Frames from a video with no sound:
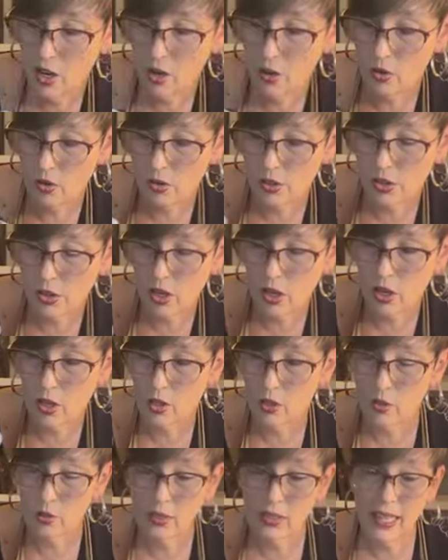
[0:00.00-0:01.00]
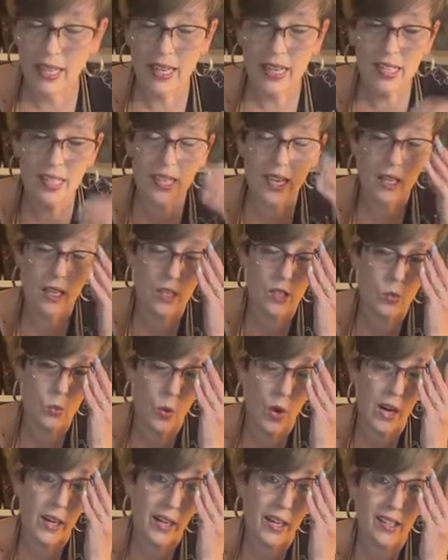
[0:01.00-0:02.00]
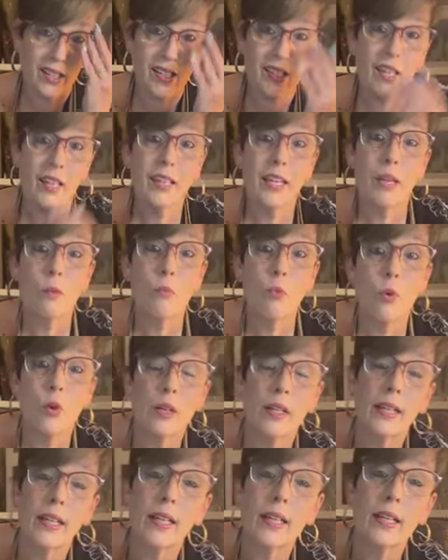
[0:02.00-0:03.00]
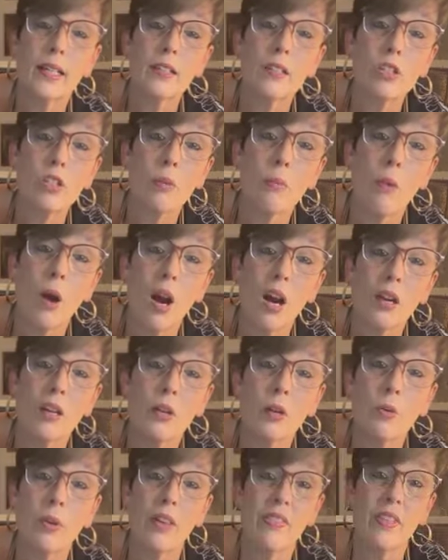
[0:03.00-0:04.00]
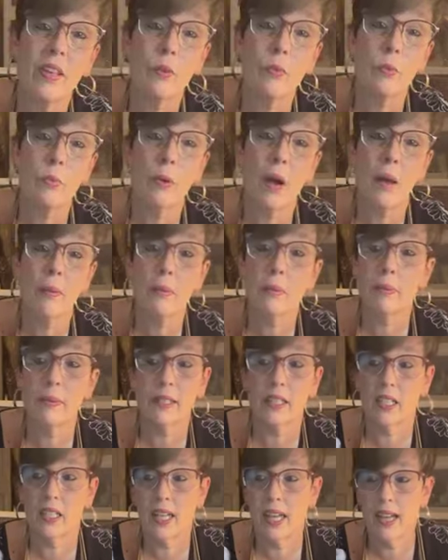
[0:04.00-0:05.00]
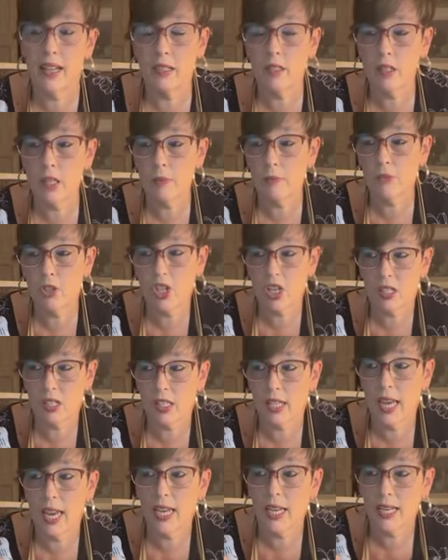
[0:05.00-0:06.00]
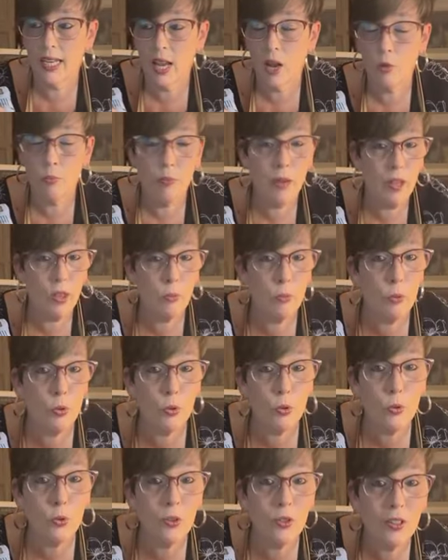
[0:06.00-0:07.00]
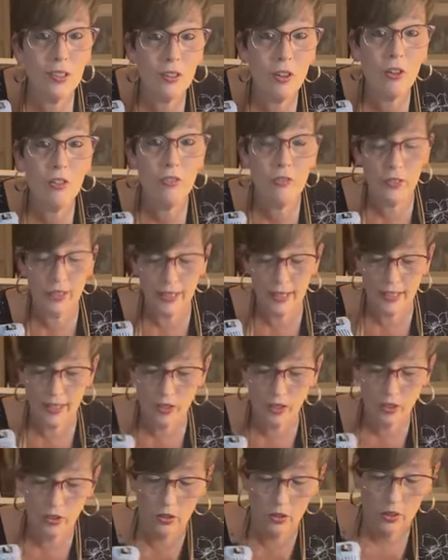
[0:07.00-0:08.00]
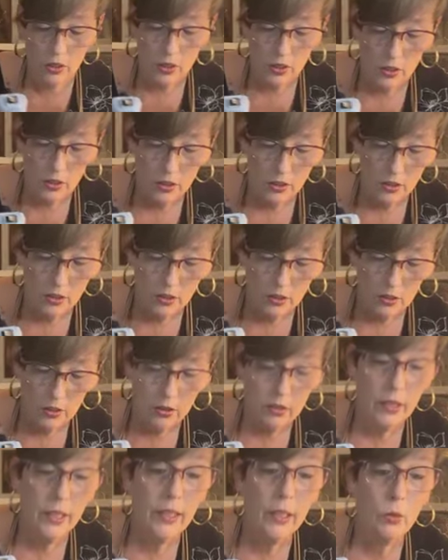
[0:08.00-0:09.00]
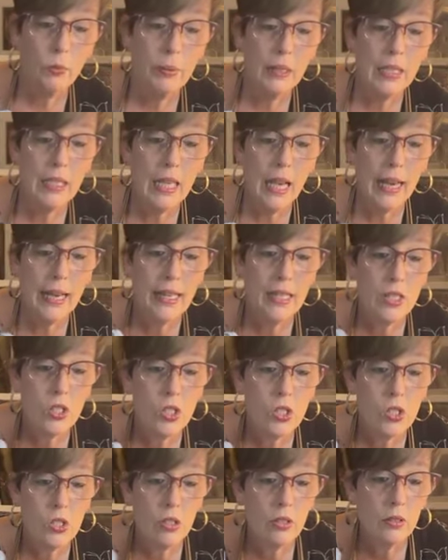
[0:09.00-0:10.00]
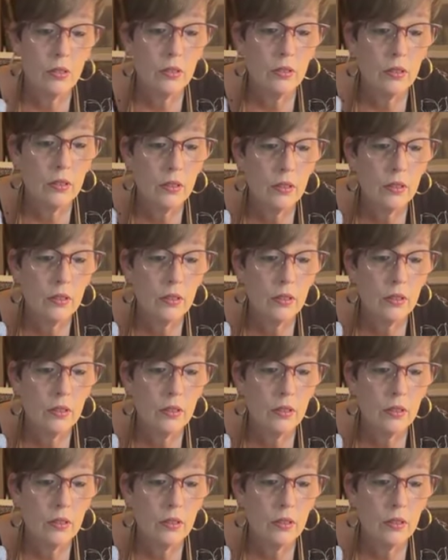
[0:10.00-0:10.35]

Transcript: you know. So, and like I said, he's working Sunday morning, and tomorrow I think we're probably going to end up just hanging out by the pool. Hopefully it'll be nice.